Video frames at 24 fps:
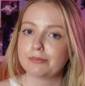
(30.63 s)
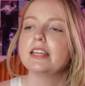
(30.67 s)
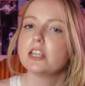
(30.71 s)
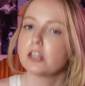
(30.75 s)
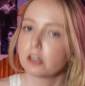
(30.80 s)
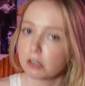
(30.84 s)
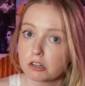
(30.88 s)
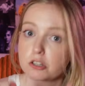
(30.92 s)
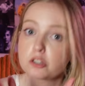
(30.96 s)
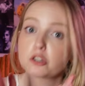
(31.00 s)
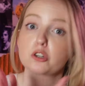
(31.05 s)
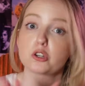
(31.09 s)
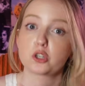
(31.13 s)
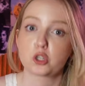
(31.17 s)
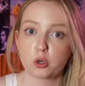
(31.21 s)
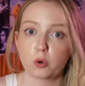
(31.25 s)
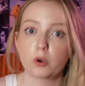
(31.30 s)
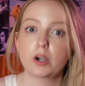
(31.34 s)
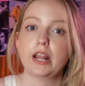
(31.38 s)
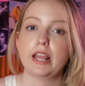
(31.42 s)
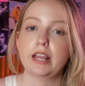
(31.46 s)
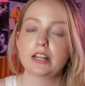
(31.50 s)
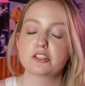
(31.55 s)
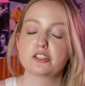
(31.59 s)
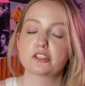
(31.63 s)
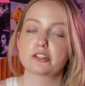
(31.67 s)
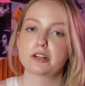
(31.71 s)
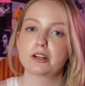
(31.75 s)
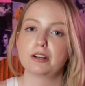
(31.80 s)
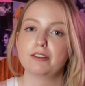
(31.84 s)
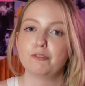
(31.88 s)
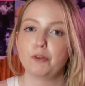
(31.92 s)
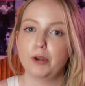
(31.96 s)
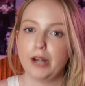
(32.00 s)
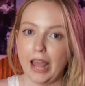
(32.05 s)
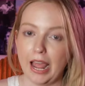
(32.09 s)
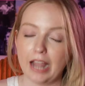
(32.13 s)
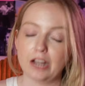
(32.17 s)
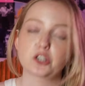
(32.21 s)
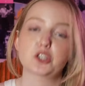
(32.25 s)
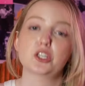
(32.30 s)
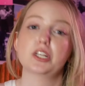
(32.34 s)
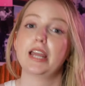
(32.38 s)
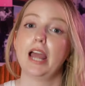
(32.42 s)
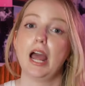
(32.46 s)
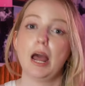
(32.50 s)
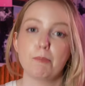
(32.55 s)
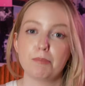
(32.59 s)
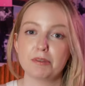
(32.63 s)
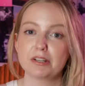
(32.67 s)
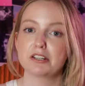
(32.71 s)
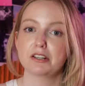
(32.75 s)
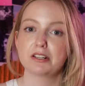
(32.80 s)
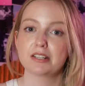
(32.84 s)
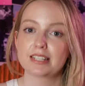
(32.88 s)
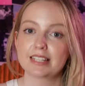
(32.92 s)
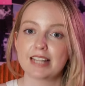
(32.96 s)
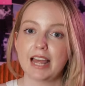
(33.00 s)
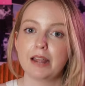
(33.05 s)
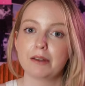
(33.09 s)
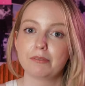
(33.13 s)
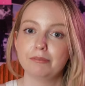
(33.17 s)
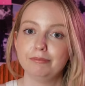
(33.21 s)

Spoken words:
Here's your short answer of what actually happened on set.